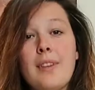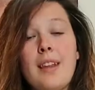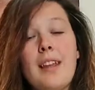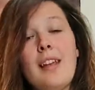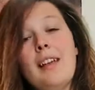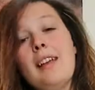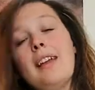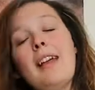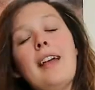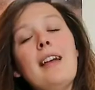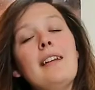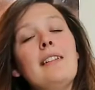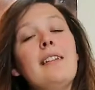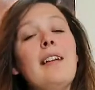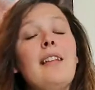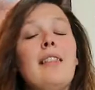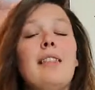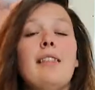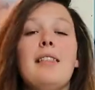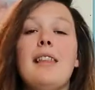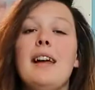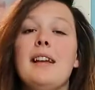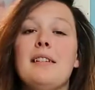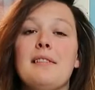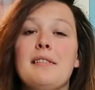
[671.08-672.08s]
Again,
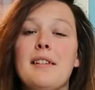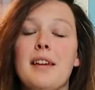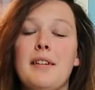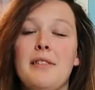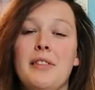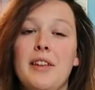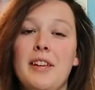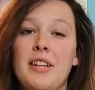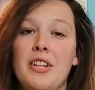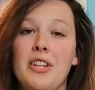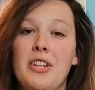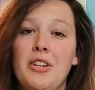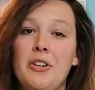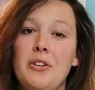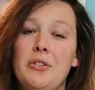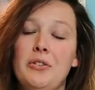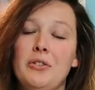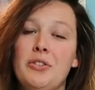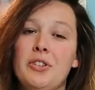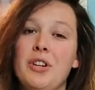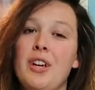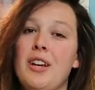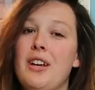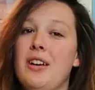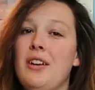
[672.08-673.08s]
that's nothing
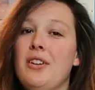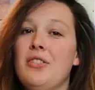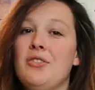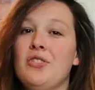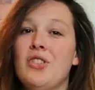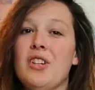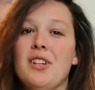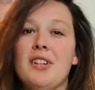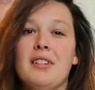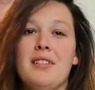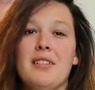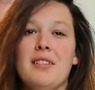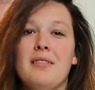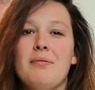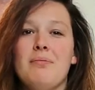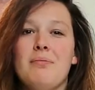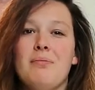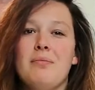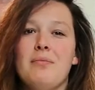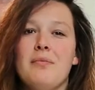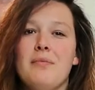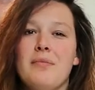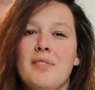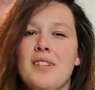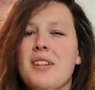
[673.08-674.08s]
huge, just
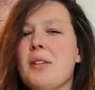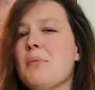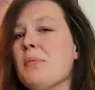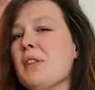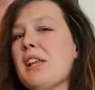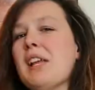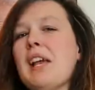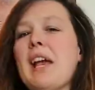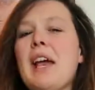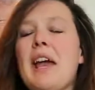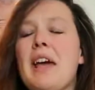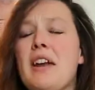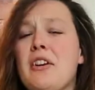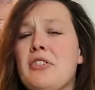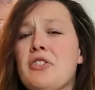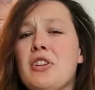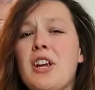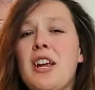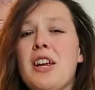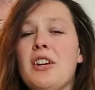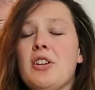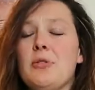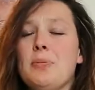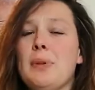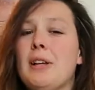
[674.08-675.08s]
something I had to
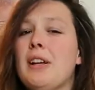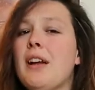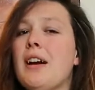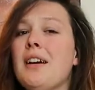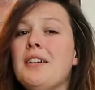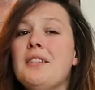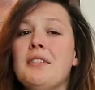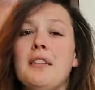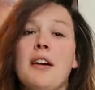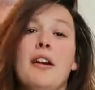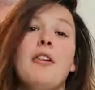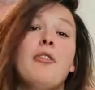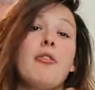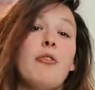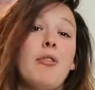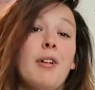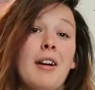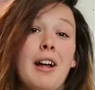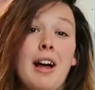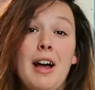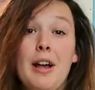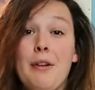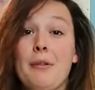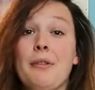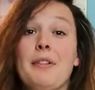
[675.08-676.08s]
change because of
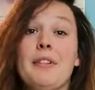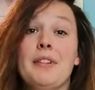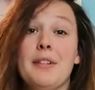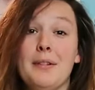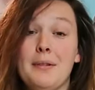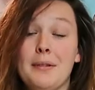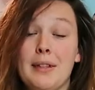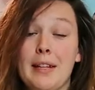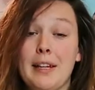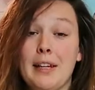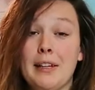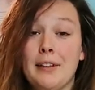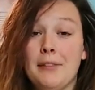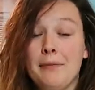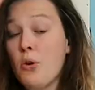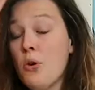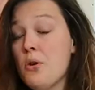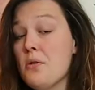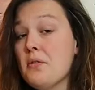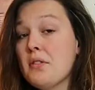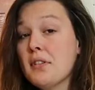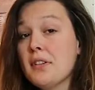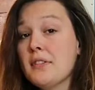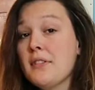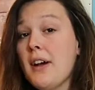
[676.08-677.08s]
what I was using. The
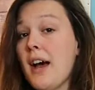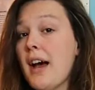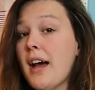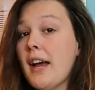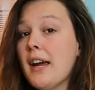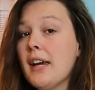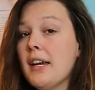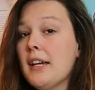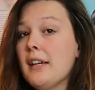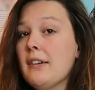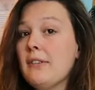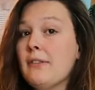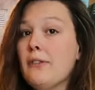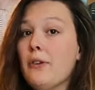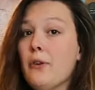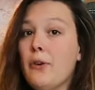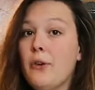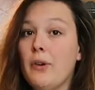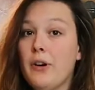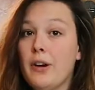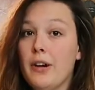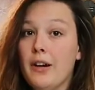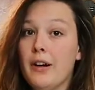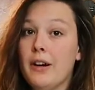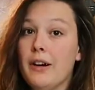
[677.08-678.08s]
hole was fine
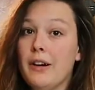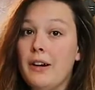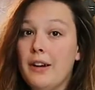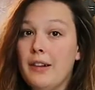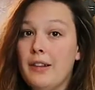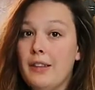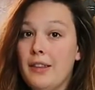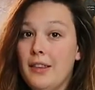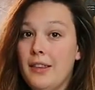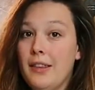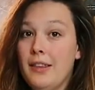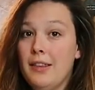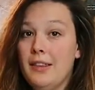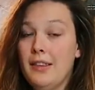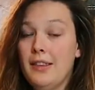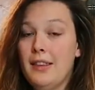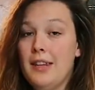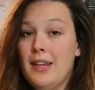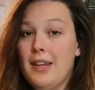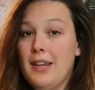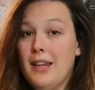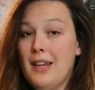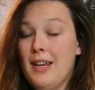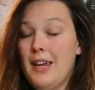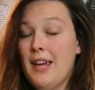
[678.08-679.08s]
for
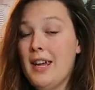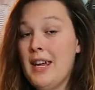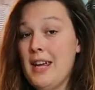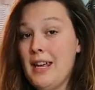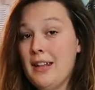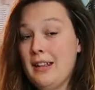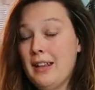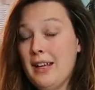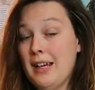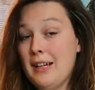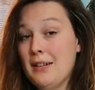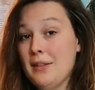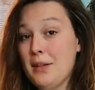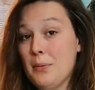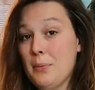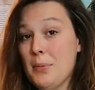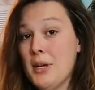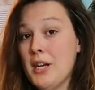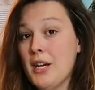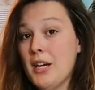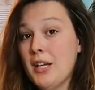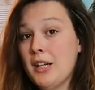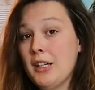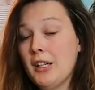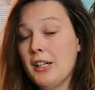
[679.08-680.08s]
the heat lights up
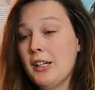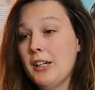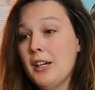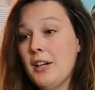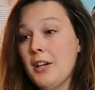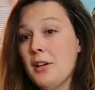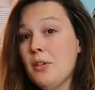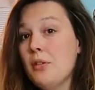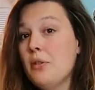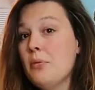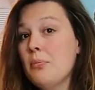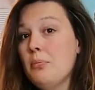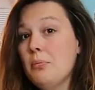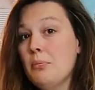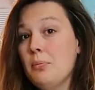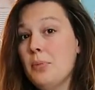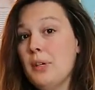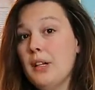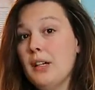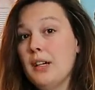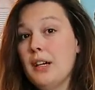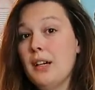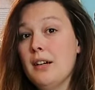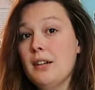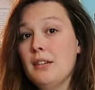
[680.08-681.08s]
here
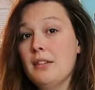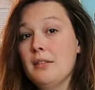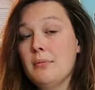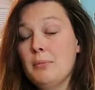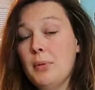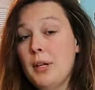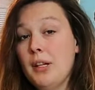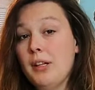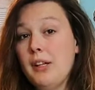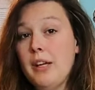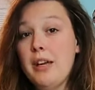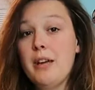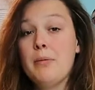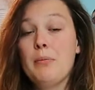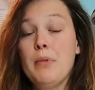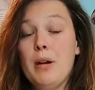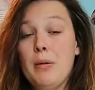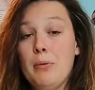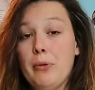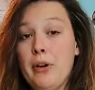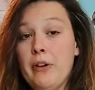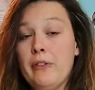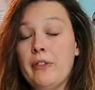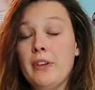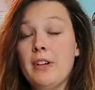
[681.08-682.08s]
because Billy, my
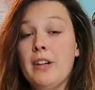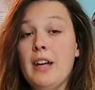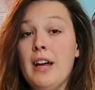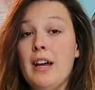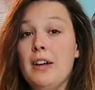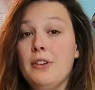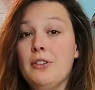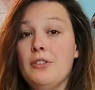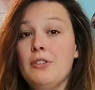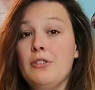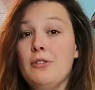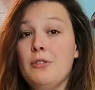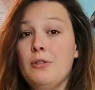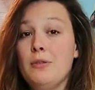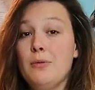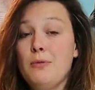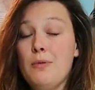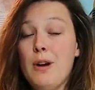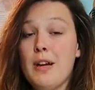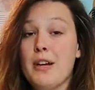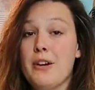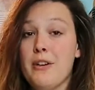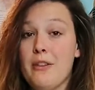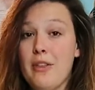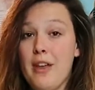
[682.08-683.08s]
boyfriend, had to
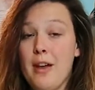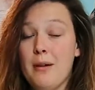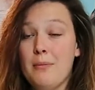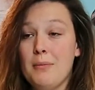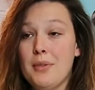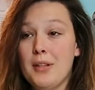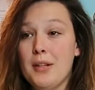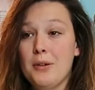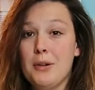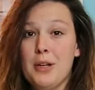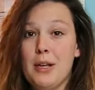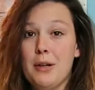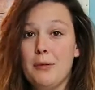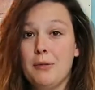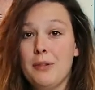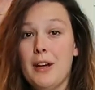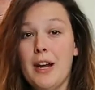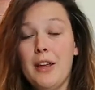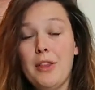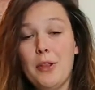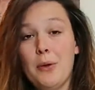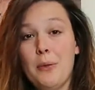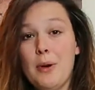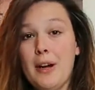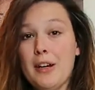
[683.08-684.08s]
wire them. So he
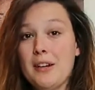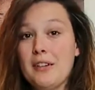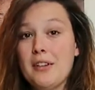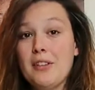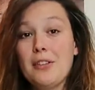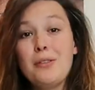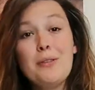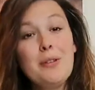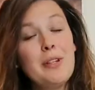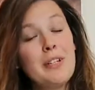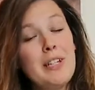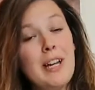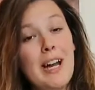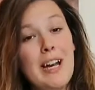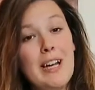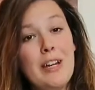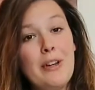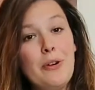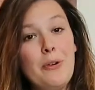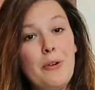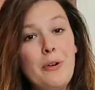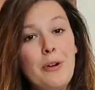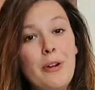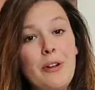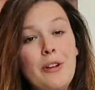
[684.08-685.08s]
ran the wires through the tiny
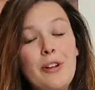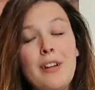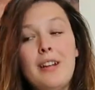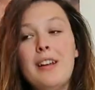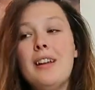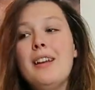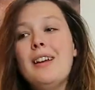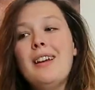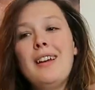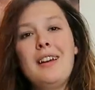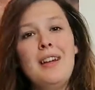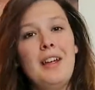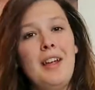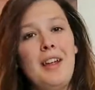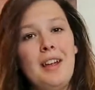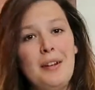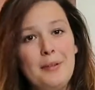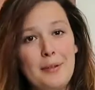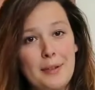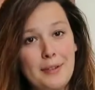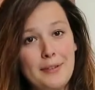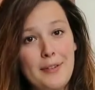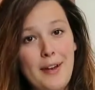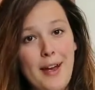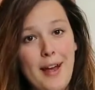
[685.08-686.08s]
hole and it
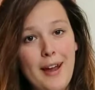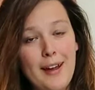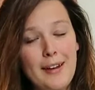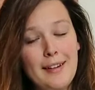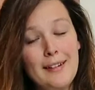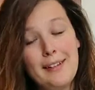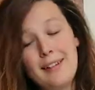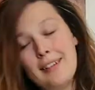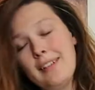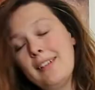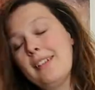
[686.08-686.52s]
was fine.